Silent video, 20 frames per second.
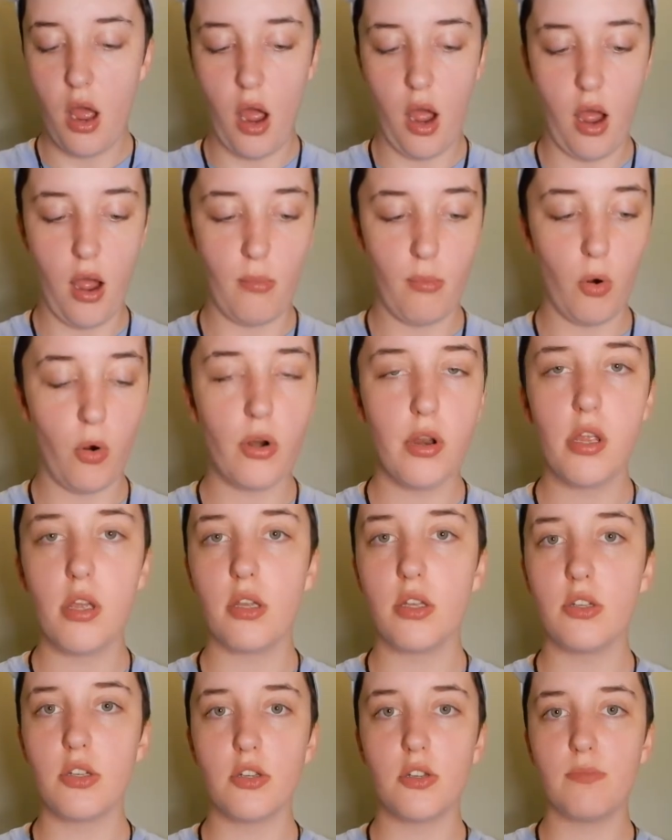or you
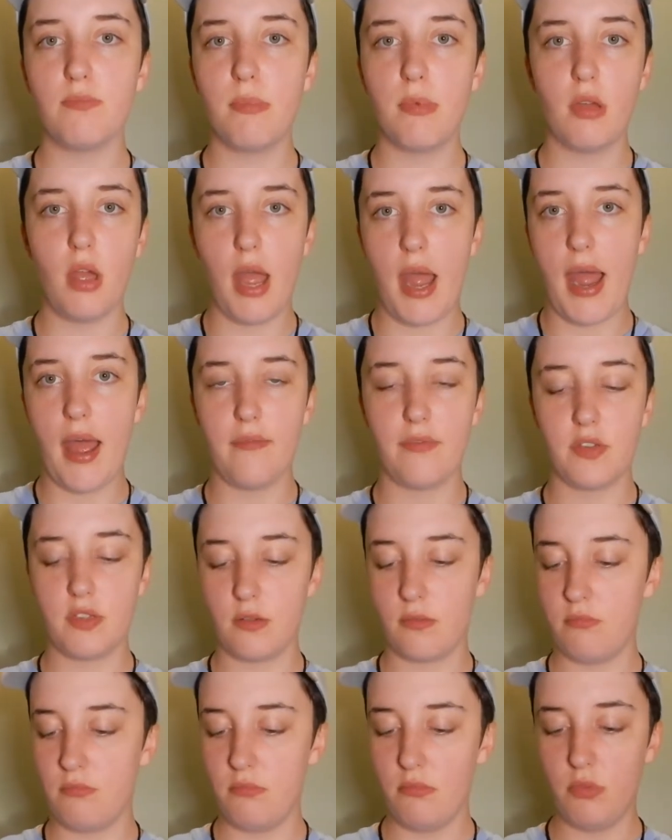can just have
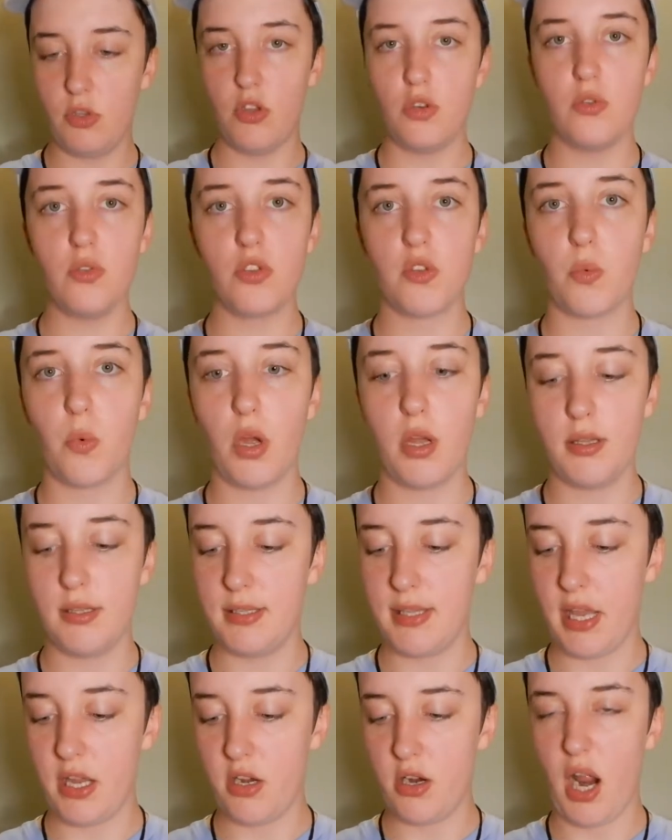some used ones
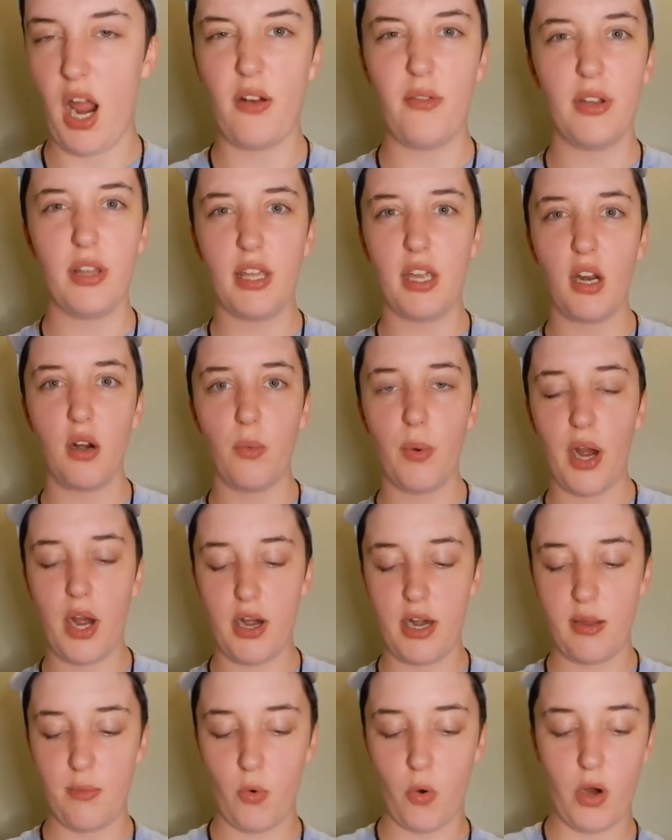that you're not really going to wear
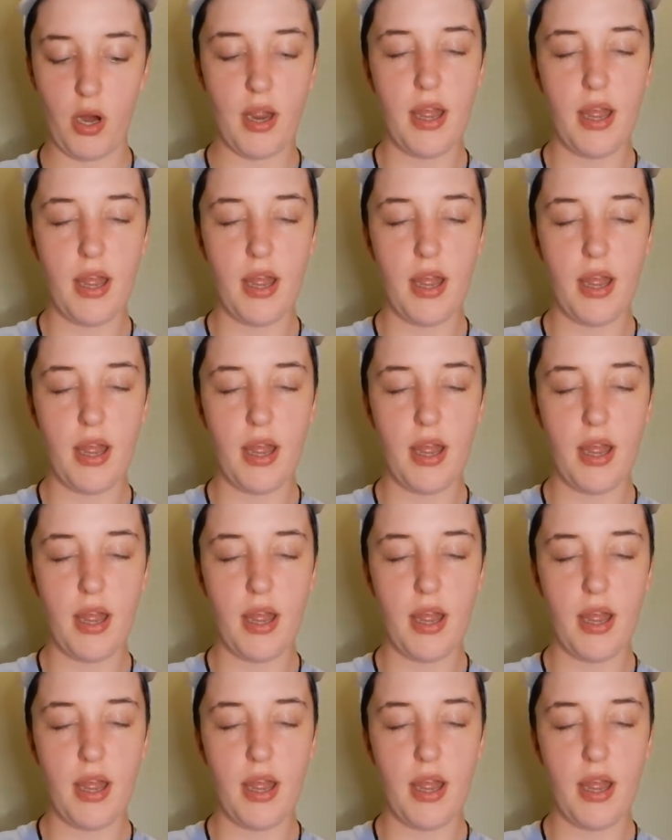anymore.